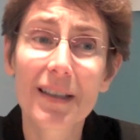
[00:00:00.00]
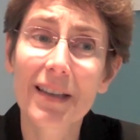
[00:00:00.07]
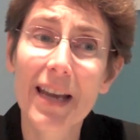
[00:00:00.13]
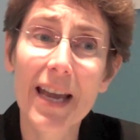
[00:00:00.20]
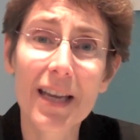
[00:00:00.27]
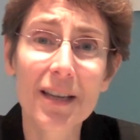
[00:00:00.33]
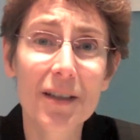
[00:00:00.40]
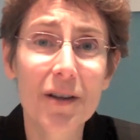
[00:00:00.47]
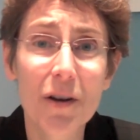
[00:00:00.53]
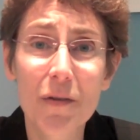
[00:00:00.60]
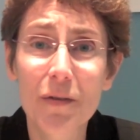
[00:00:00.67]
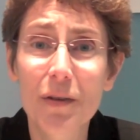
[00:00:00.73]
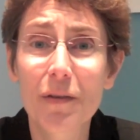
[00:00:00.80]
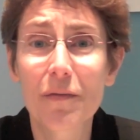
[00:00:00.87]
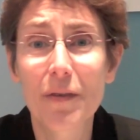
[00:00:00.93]
He handed over
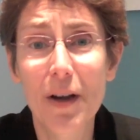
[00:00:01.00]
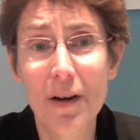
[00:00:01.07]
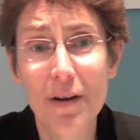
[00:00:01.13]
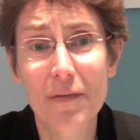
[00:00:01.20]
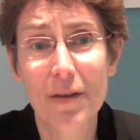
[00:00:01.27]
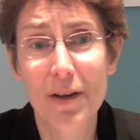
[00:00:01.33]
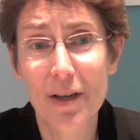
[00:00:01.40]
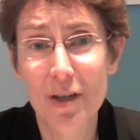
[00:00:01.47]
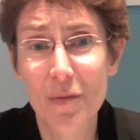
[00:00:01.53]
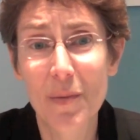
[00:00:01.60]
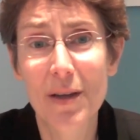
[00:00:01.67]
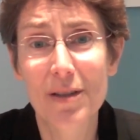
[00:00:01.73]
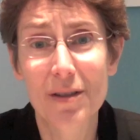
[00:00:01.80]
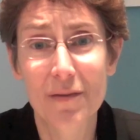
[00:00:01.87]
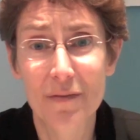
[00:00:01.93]
a very, very expensive